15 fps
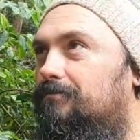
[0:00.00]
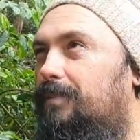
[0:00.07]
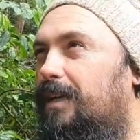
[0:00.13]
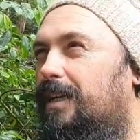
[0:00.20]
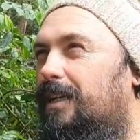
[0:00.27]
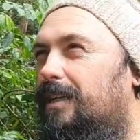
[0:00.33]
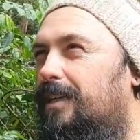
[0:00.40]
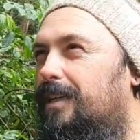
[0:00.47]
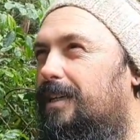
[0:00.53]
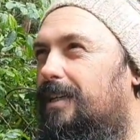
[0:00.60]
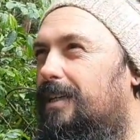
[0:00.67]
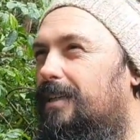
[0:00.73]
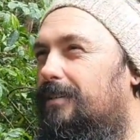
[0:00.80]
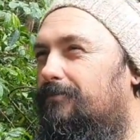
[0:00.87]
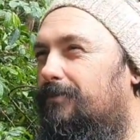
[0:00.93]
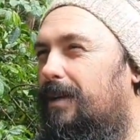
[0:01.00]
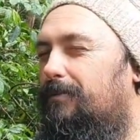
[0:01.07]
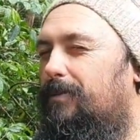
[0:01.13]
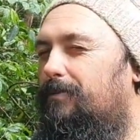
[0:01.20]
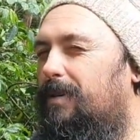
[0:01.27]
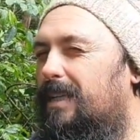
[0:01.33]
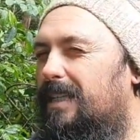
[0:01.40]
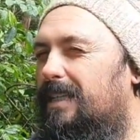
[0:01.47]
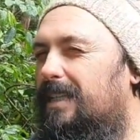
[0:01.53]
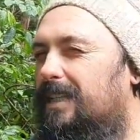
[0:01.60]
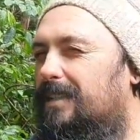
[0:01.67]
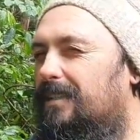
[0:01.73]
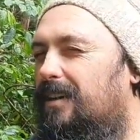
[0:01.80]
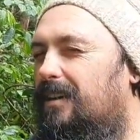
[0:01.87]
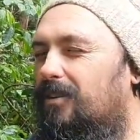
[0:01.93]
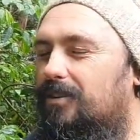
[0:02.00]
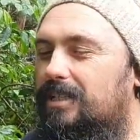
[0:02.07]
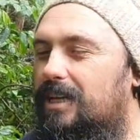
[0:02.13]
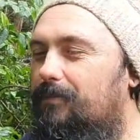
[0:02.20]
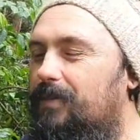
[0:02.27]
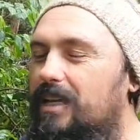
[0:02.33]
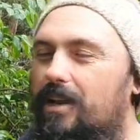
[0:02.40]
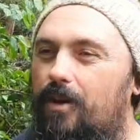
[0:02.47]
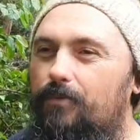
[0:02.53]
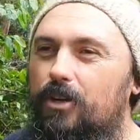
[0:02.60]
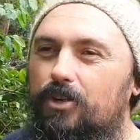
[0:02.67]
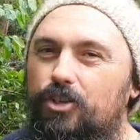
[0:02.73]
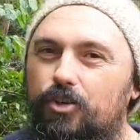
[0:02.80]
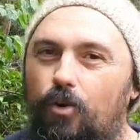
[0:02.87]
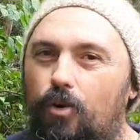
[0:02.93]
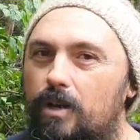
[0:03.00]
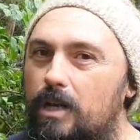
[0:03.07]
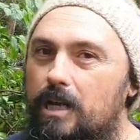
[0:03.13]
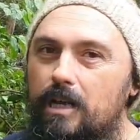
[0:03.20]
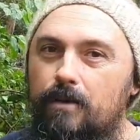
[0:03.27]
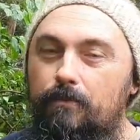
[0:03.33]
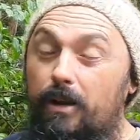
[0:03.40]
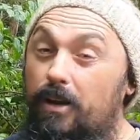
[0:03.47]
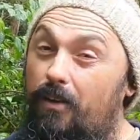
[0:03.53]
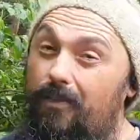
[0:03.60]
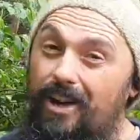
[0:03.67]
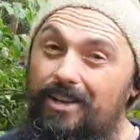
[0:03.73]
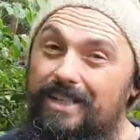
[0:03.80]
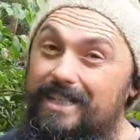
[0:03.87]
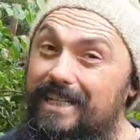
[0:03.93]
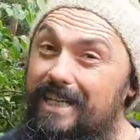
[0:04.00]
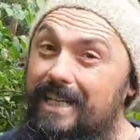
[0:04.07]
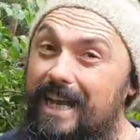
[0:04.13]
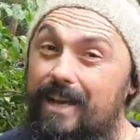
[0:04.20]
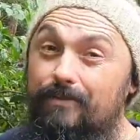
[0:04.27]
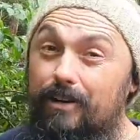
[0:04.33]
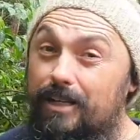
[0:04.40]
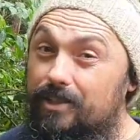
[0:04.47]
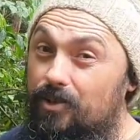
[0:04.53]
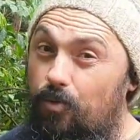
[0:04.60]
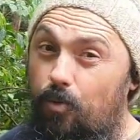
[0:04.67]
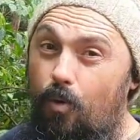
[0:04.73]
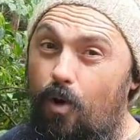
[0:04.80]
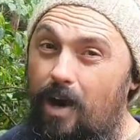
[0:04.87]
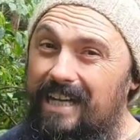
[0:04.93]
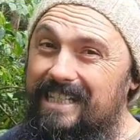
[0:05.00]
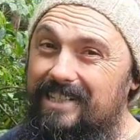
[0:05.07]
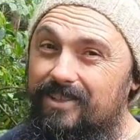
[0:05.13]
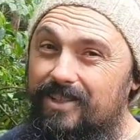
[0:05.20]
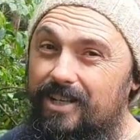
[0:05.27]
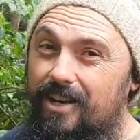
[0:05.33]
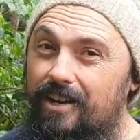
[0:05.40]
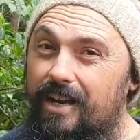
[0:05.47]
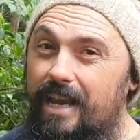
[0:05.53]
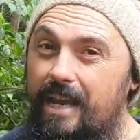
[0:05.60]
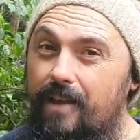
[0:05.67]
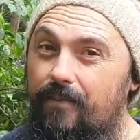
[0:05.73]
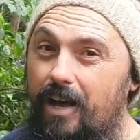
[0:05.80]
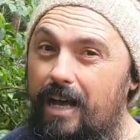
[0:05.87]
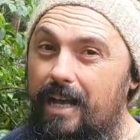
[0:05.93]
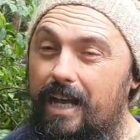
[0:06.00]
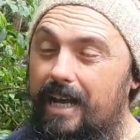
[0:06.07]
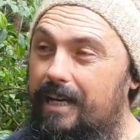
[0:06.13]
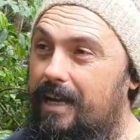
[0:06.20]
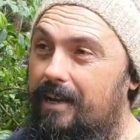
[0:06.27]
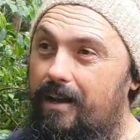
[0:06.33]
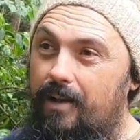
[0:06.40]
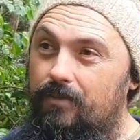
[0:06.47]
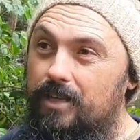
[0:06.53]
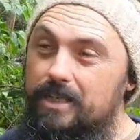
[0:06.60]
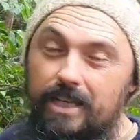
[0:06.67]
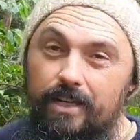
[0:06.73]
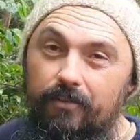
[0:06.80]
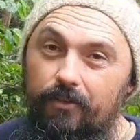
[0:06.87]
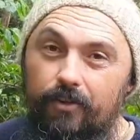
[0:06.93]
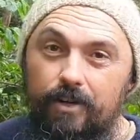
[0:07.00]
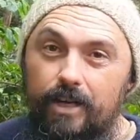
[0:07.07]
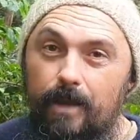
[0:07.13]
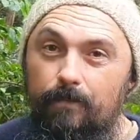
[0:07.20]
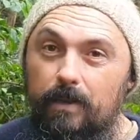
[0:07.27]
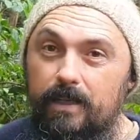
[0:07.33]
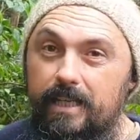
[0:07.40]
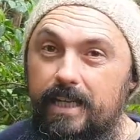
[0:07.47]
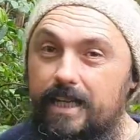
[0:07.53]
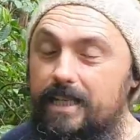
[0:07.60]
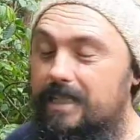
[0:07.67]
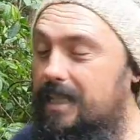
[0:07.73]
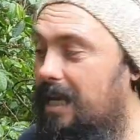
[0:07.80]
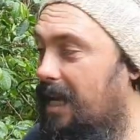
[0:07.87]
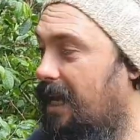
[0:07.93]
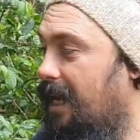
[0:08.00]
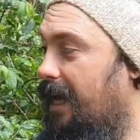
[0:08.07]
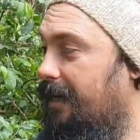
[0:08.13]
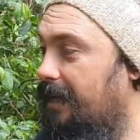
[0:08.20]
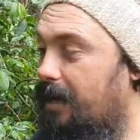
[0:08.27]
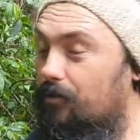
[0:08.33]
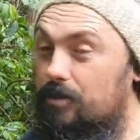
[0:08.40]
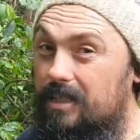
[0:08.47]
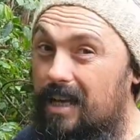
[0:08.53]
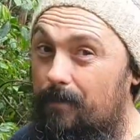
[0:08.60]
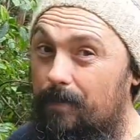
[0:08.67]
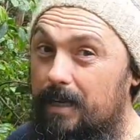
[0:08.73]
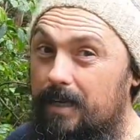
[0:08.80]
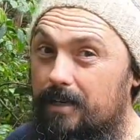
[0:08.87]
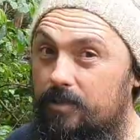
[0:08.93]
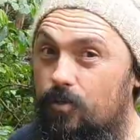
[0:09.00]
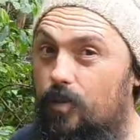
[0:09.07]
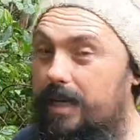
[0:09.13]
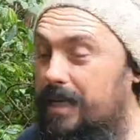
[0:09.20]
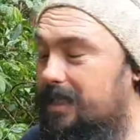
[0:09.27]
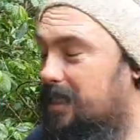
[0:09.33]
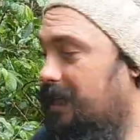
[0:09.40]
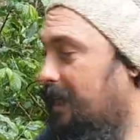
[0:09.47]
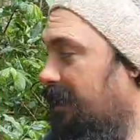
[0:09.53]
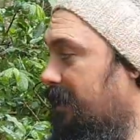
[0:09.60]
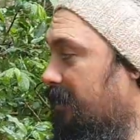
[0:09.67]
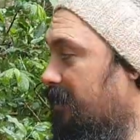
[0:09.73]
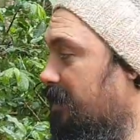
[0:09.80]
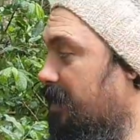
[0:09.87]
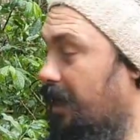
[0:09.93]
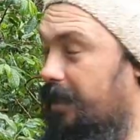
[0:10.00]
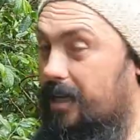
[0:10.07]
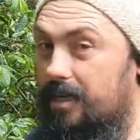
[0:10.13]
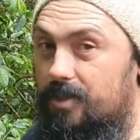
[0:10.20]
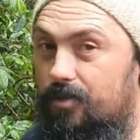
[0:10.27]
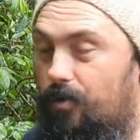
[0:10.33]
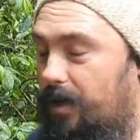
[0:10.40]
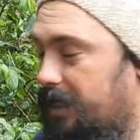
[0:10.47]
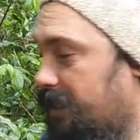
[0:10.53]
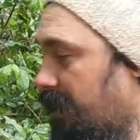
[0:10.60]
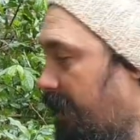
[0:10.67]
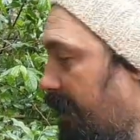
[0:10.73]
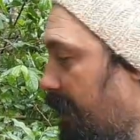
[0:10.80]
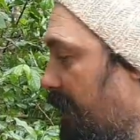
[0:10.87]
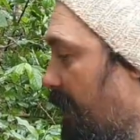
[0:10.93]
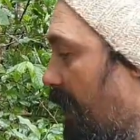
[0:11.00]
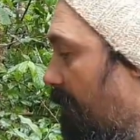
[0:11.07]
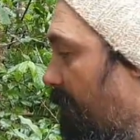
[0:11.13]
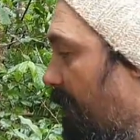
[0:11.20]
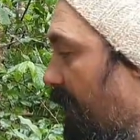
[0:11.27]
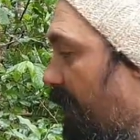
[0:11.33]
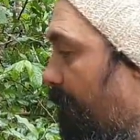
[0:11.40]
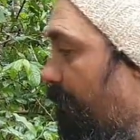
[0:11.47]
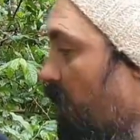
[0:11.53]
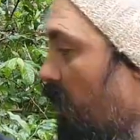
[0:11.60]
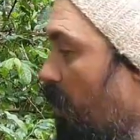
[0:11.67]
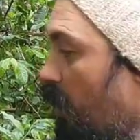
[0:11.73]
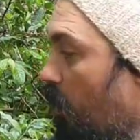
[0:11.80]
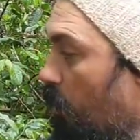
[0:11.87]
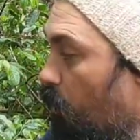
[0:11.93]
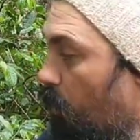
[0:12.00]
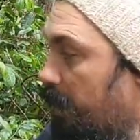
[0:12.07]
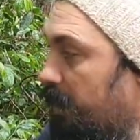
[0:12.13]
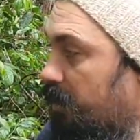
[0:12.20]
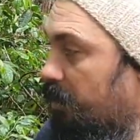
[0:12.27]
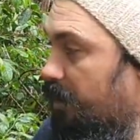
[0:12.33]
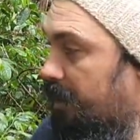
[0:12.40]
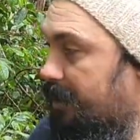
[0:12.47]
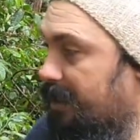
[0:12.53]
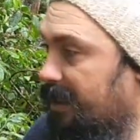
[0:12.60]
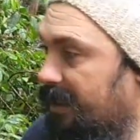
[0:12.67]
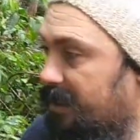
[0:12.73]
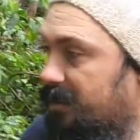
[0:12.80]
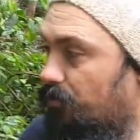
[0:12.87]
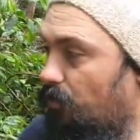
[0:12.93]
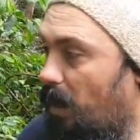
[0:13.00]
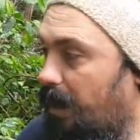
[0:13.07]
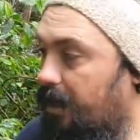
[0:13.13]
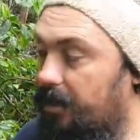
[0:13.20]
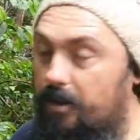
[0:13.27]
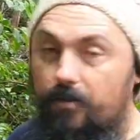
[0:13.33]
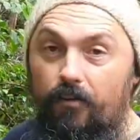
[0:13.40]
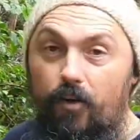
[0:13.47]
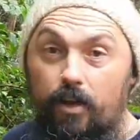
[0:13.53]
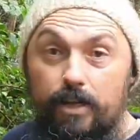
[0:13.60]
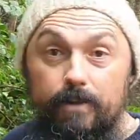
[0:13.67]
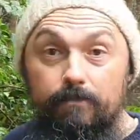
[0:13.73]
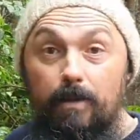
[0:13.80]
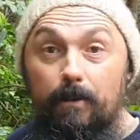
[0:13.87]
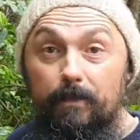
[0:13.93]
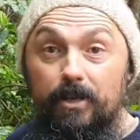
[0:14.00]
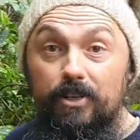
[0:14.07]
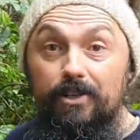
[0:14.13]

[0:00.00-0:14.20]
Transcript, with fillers: maybe Benedicta or something, I'm not sure. But I've only seen that one twice or so ever, and I haven't seen it for a couple of years and that was up in Queensland, southeast Queensland, and that. But um, we do. This is one that you find in Papua